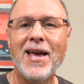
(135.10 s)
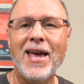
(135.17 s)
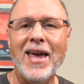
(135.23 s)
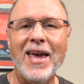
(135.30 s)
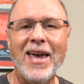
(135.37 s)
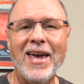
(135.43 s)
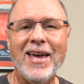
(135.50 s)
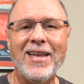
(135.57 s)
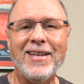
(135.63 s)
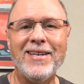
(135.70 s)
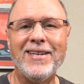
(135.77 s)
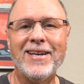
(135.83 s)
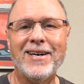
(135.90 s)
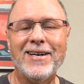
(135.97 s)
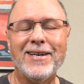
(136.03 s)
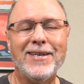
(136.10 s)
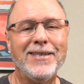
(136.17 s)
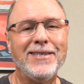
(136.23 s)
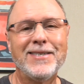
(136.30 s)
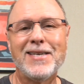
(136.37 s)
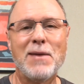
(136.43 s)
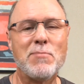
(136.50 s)
and
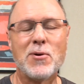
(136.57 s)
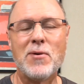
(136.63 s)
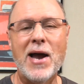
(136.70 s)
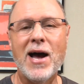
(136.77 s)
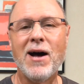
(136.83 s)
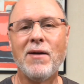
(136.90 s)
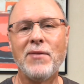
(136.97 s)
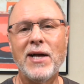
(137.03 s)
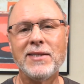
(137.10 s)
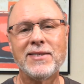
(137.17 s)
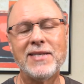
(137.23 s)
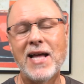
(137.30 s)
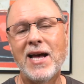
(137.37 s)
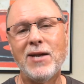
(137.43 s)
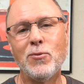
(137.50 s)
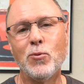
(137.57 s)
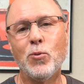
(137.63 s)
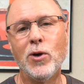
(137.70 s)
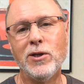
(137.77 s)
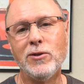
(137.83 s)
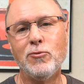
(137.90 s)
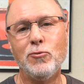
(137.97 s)
skip around. That's not
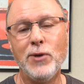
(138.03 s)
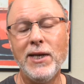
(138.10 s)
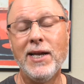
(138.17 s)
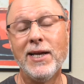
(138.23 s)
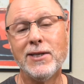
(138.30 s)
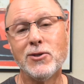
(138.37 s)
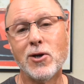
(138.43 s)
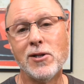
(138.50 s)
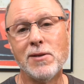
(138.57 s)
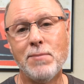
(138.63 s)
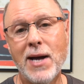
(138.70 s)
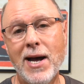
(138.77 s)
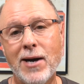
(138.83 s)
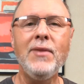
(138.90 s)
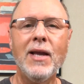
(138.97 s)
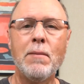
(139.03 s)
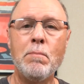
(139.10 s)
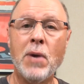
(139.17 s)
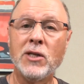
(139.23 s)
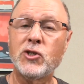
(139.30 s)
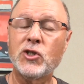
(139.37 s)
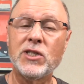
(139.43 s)
what reading is all about.
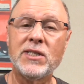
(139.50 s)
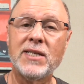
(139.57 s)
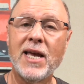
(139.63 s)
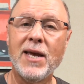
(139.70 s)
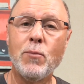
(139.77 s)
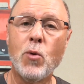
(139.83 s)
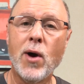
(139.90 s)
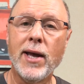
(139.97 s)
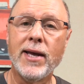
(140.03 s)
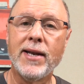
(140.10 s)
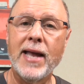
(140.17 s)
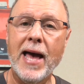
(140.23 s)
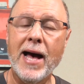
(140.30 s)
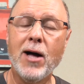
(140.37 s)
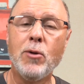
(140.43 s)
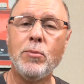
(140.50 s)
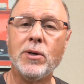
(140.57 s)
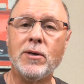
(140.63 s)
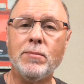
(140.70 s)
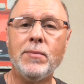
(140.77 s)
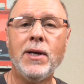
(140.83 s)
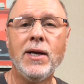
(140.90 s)
Much the same way, an
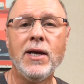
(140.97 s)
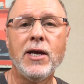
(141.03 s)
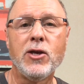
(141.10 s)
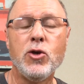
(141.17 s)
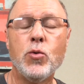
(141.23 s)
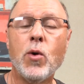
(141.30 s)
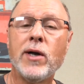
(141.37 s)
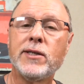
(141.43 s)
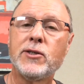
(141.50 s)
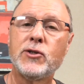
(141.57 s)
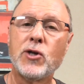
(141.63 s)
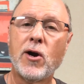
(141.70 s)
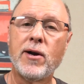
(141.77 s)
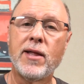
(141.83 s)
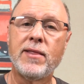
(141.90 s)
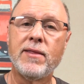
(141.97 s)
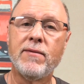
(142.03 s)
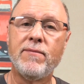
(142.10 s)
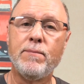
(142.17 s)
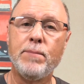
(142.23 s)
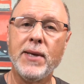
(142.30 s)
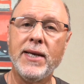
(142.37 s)
album, you want to start at the
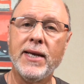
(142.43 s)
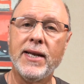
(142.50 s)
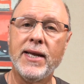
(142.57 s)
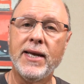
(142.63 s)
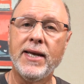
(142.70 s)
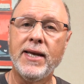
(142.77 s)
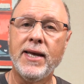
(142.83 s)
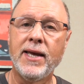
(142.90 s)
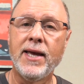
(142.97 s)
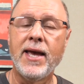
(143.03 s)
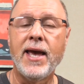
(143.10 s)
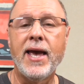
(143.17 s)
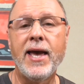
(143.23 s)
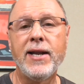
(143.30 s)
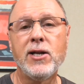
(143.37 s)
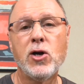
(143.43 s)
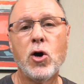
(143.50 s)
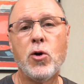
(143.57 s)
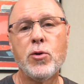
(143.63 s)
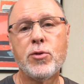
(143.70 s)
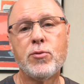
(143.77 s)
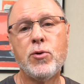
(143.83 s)
beginning and
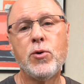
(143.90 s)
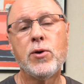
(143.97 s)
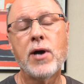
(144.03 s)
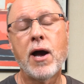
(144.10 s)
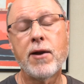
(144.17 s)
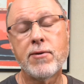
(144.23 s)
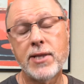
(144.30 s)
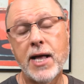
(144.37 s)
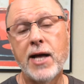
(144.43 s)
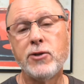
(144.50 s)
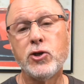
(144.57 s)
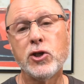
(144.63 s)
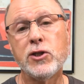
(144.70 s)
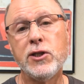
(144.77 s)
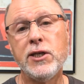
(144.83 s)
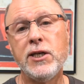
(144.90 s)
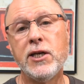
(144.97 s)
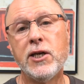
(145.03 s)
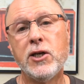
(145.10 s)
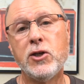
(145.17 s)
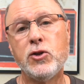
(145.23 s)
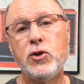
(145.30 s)
go through chronologically
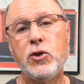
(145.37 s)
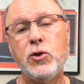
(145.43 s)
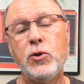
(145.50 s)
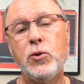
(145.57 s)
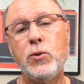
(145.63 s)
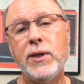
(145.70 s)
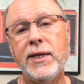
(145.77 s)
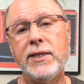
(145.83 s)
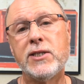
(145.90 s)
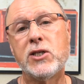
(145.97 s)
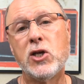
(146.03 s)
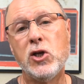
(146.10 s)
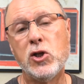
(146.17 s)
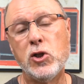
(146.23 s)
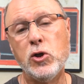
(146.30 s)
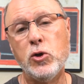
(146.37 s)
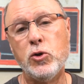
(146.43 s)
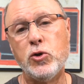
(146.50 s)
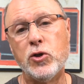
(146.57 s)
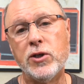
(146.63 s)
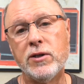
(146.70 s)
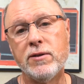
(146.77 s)
to its
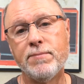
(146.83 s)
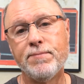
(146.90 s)
conclusion.